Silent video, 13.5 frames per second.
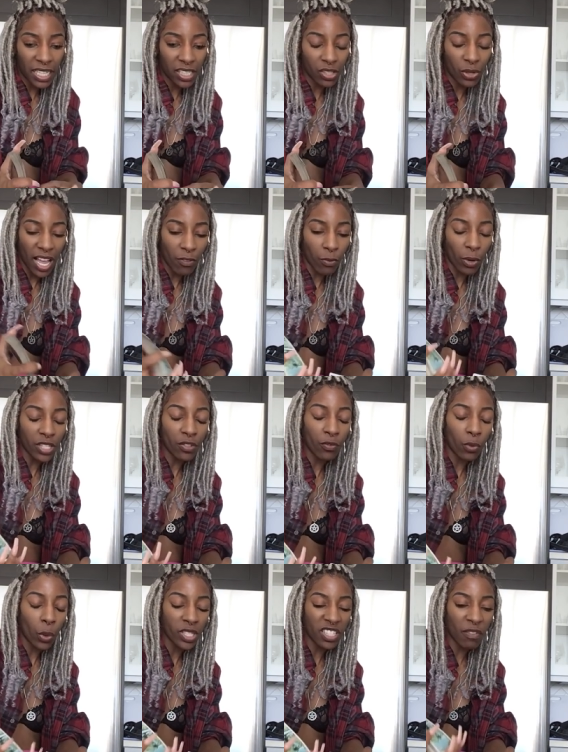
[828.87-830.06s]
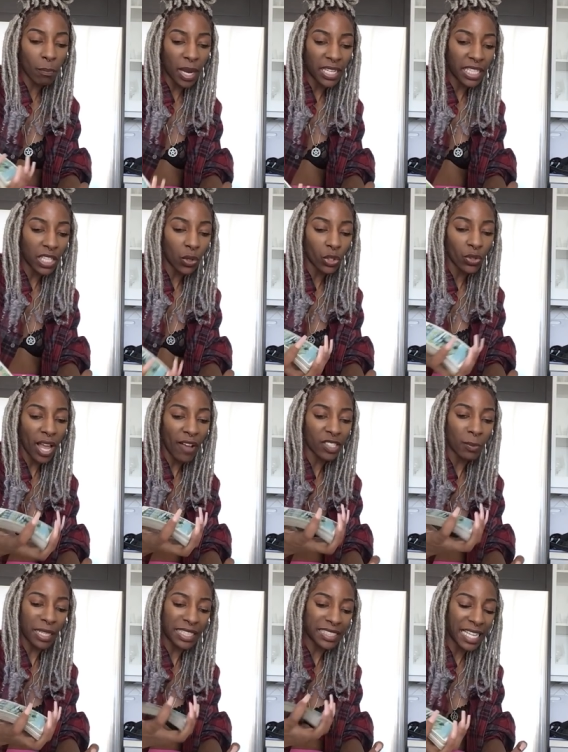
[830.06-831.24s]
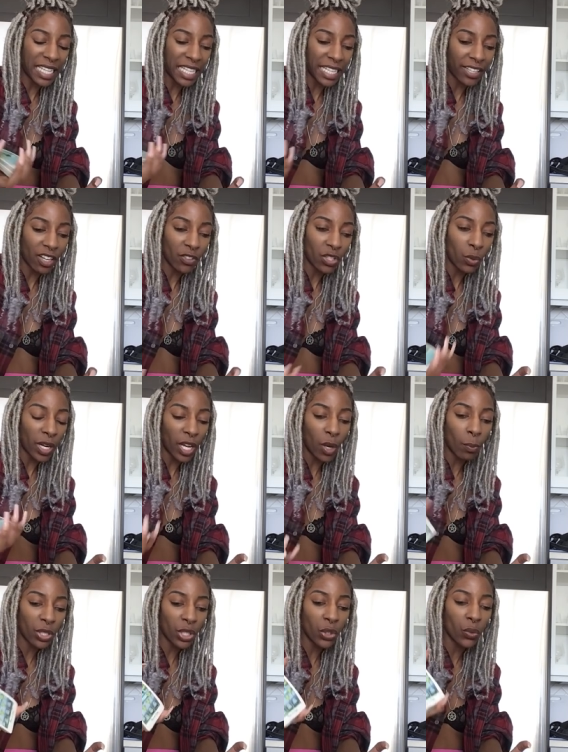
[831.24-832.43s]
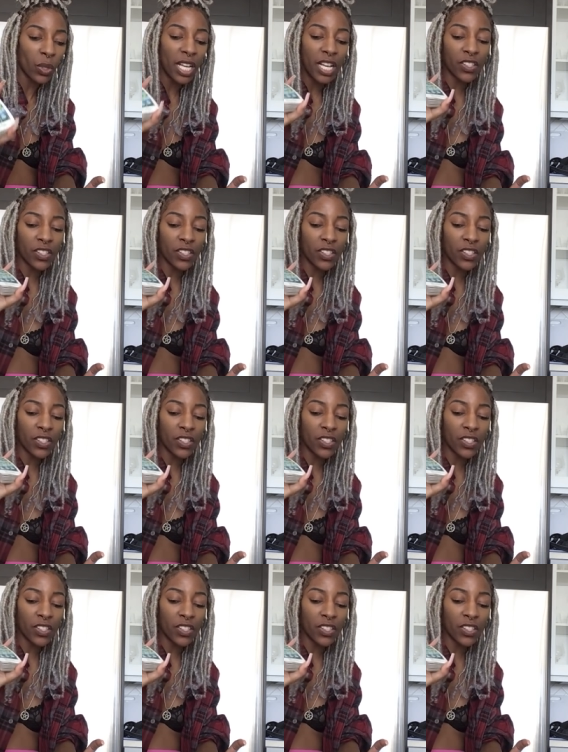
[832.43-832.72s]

you have reservoirs of money, or you have somebody taking care of you or helping you.